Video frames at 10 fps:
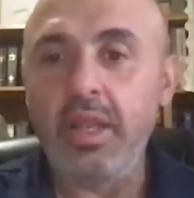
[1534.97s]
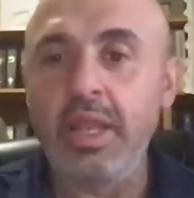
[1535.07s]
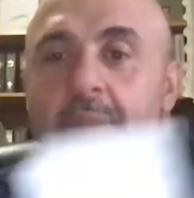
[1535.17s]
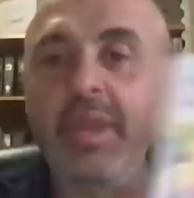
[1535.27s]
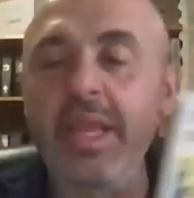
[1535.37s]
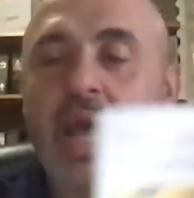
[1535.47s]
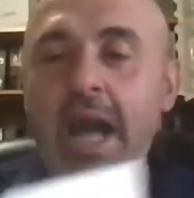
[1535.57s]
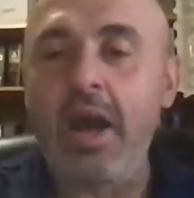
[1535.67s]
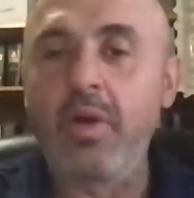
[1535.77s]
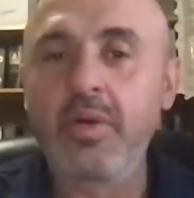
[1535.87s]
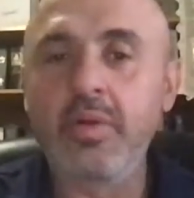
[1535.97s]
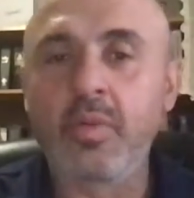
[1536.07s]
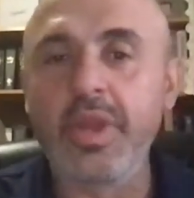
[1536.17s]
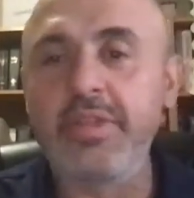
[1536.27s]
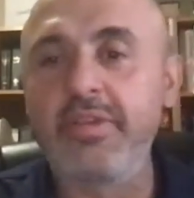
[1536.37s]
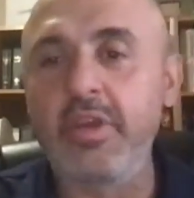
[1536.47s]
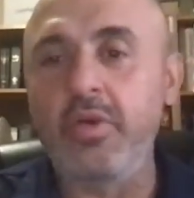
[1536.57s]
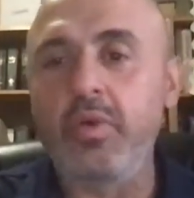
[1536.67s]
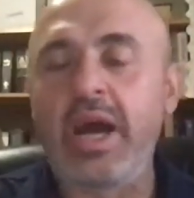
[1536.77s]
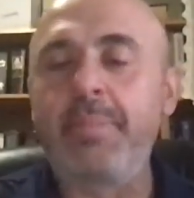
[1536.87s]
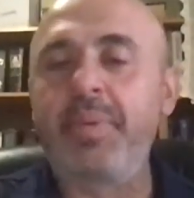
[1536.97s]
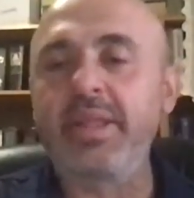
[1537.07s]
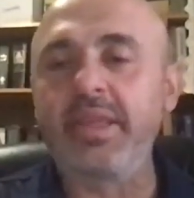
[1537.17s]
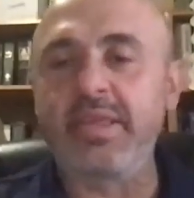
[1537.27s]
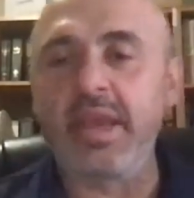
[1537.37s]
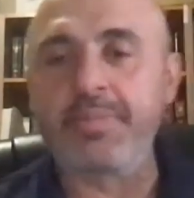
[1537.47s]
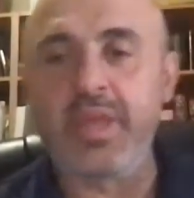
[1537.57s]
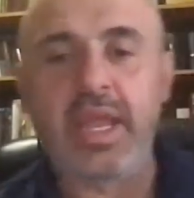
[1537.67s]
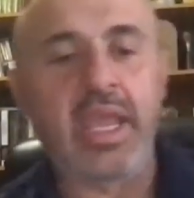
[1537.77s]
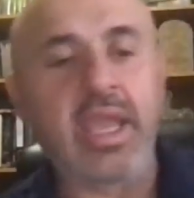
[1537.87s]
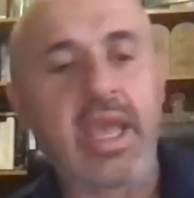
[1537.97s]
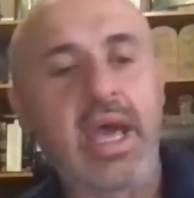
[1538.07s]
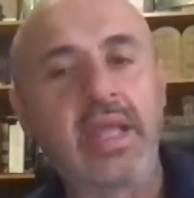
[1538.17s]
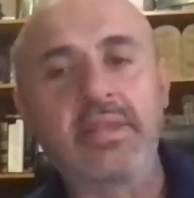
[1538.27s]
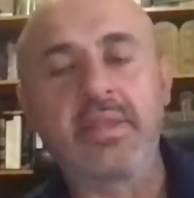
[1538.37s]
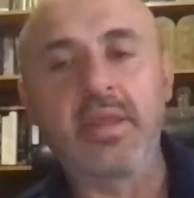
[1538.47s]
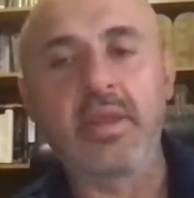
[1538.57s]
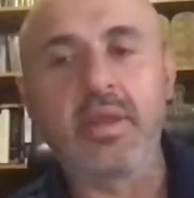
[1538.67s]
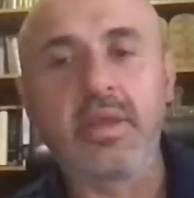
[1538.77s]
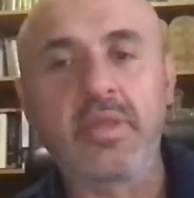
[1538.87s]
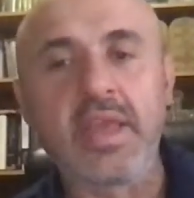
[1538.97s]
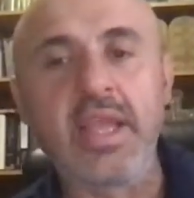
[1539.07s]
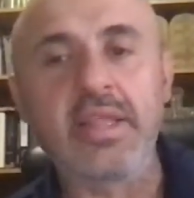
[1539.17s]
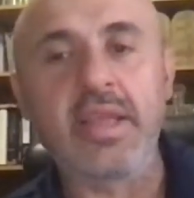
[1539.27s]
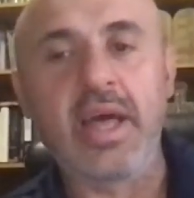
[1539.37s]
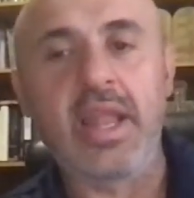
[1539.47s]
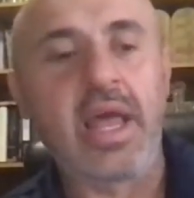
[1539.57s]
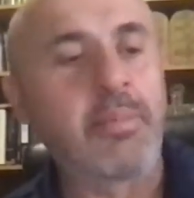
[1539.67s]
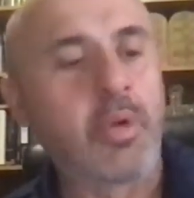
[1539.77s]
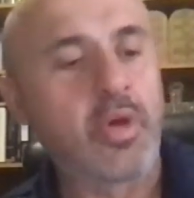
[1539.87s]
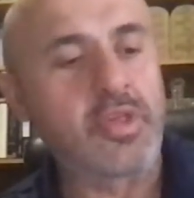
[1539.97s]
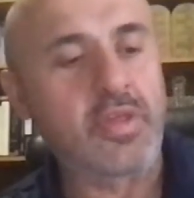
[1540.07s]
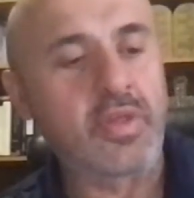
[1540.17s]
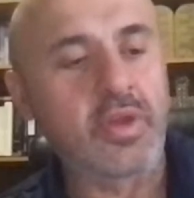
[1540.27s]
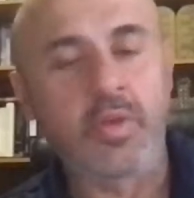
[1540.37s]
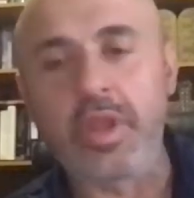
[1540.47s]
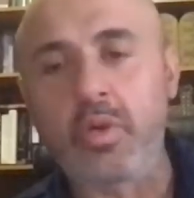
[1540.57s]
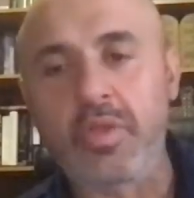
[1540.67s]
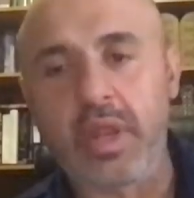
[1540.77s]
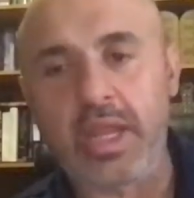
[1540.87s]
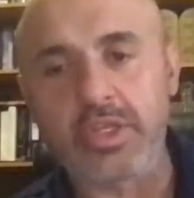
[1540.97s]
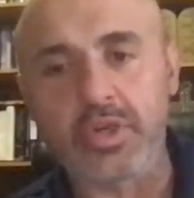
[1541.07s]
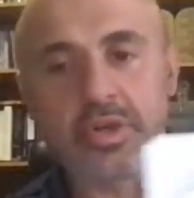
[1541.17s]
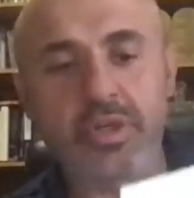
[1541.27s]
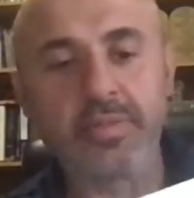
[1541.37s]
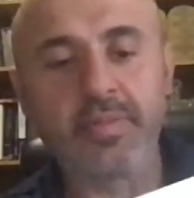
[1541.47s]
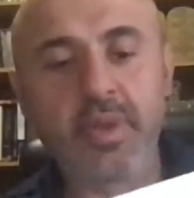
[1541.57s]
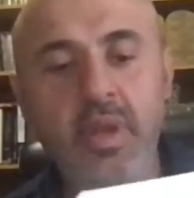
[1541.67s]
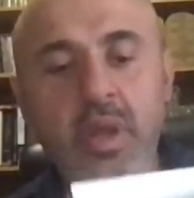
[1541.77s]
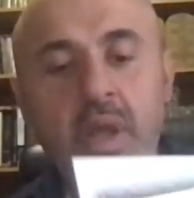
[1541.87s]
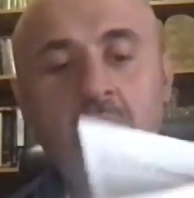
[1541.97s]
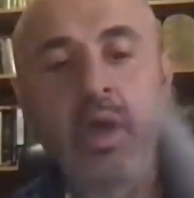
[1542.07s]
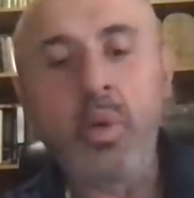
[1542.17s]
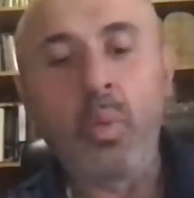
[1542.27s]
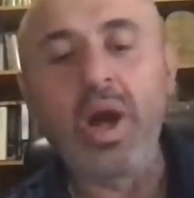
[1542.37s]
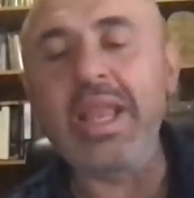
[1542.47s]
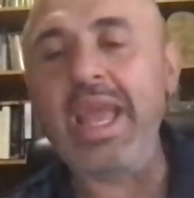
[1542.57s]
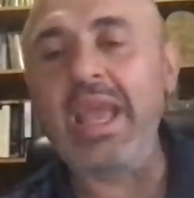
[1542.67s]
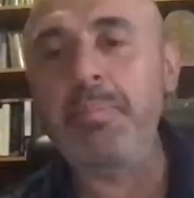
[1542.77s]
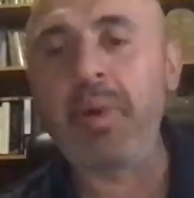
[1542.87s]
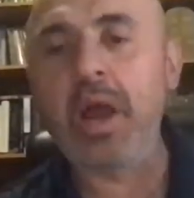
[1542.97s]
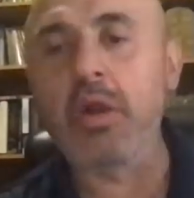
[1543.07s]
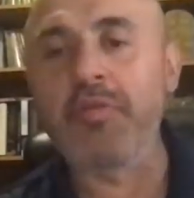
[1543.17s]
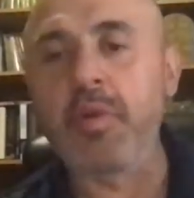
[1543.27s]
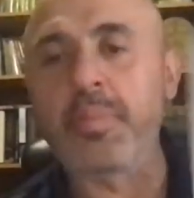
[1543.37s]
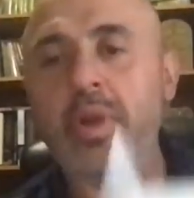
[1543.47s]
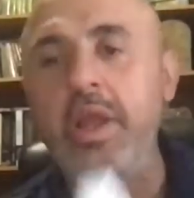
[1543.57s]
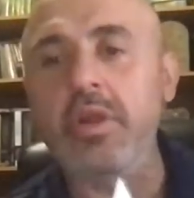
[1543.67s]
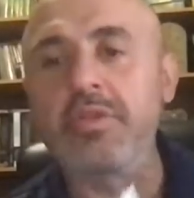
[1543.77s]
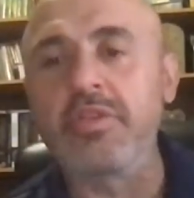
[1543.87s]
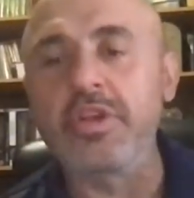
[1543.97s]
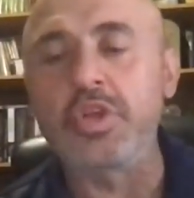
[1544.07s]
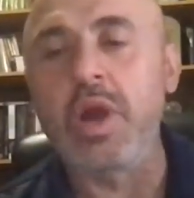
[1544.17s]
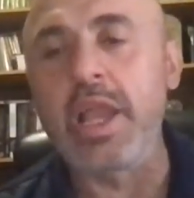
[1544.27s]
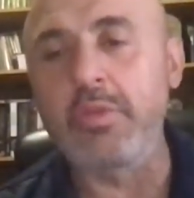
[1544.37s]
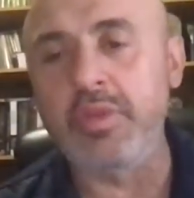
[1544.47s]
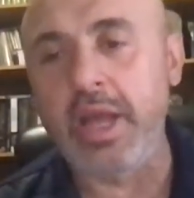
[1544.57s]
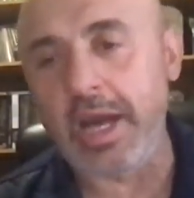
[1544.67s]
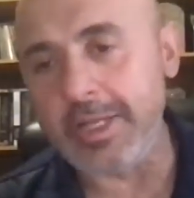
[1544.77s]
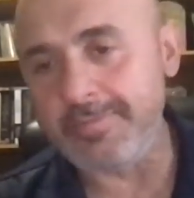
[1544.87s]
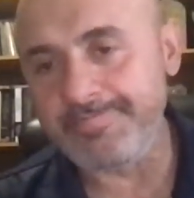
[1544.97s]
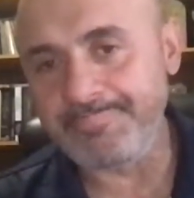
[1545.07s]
Let me now read to you. I picked this up today at St. Haralambos Greek Orthodox Church. What a powerful prayer to the triune God.